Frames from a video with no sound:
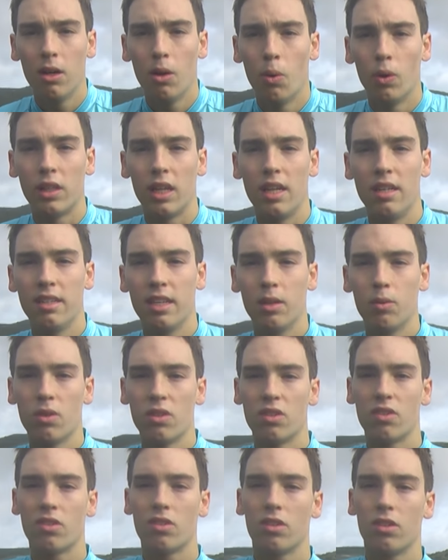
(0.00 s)
What they did
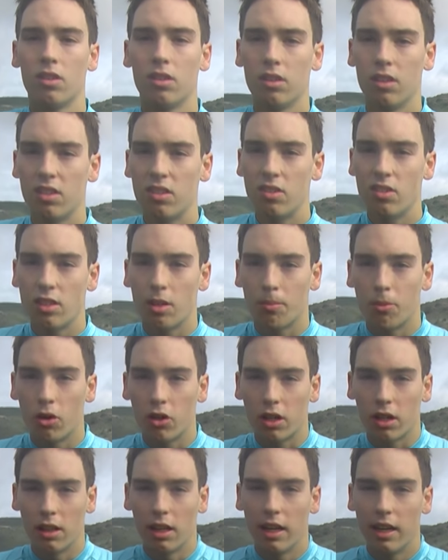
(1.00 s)
was, this is the
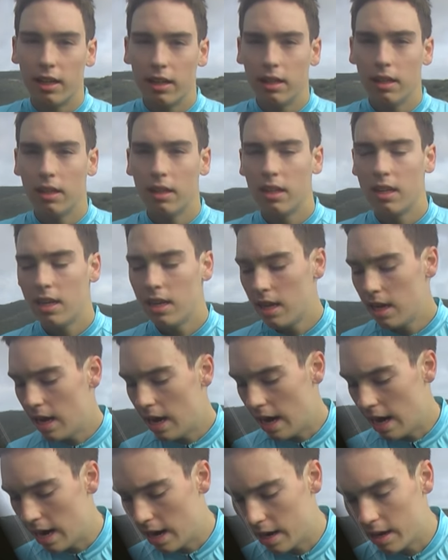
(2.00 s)
broken leg,
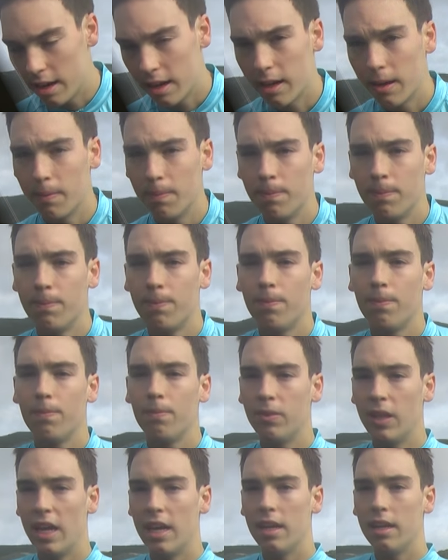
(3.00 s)
and
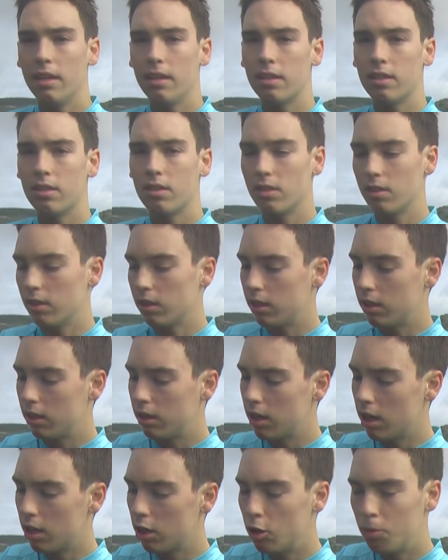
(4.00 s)
they
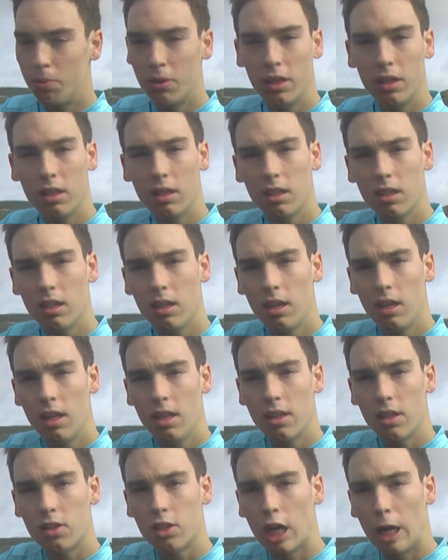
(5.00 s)
cut open
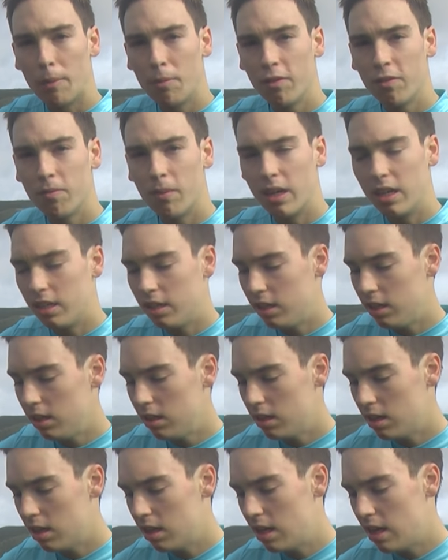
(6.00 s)
the top of my
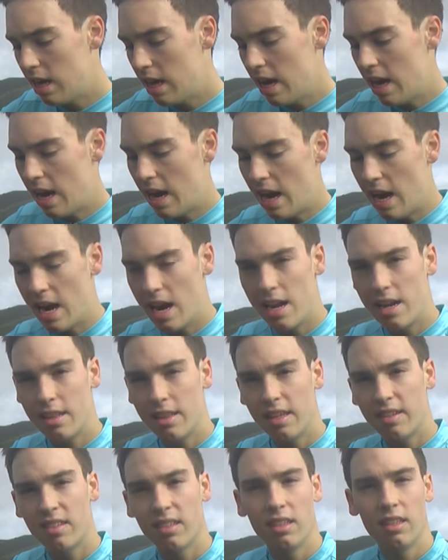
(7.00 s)
knee, and
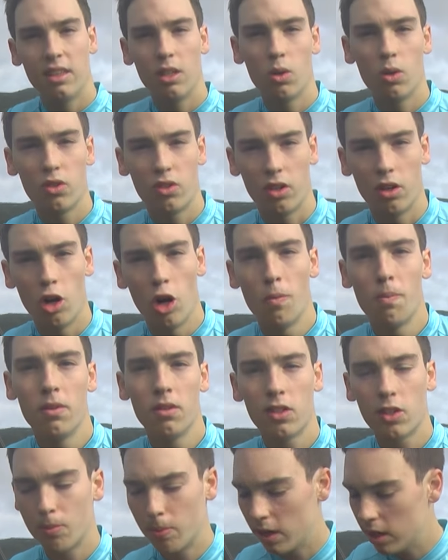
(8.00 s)
they said that there was an
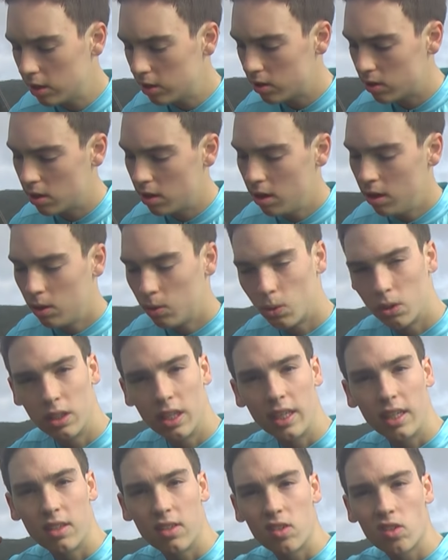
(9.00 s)
open space where
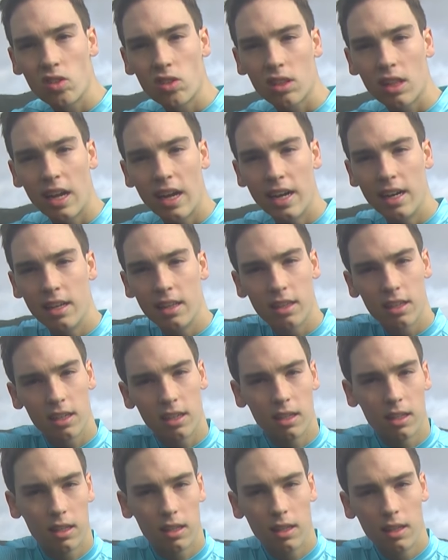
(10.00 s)
they can slide
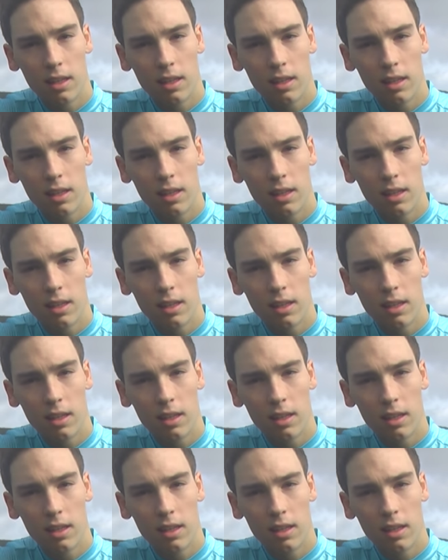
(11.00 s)
the